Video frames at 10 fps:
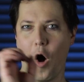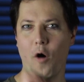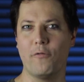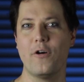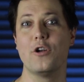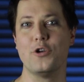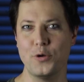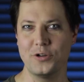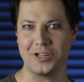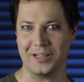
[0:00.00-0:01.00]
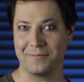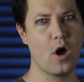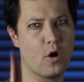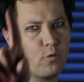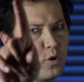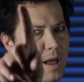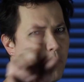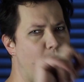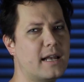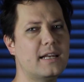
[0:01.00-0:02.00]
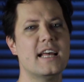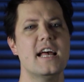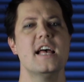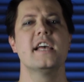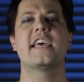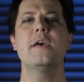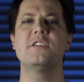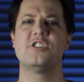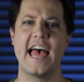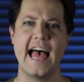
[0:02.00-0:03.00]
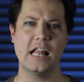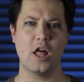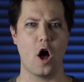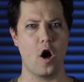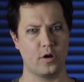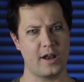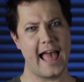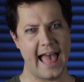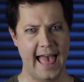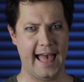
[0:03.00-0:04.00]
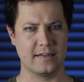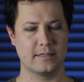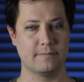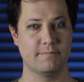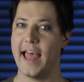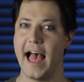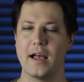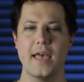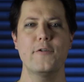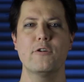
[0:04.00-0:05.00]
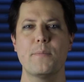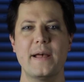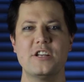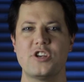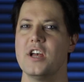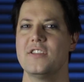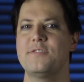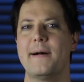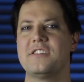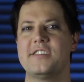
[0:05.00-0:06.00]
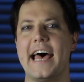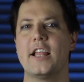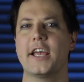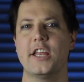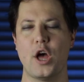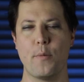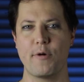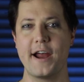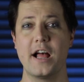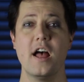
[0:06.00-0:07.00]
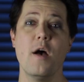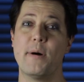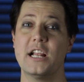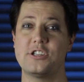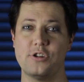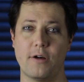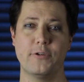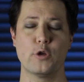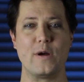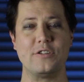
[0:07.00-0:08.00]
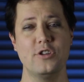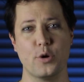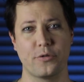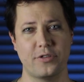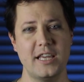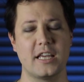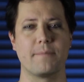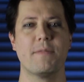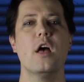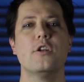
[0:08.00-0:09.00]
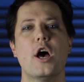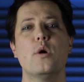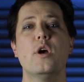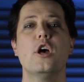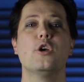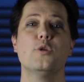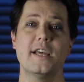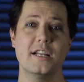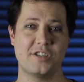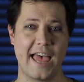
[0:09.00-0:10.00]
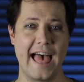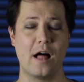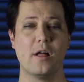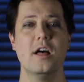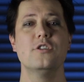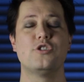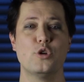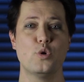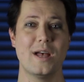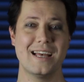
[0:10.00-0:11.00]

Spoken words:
of nudity. Rule number 1, keep a towel on hand. Now, if you're at a beach, this might sound like a no-brainer, but it's not for the reason you're thinking. No, you need a towel to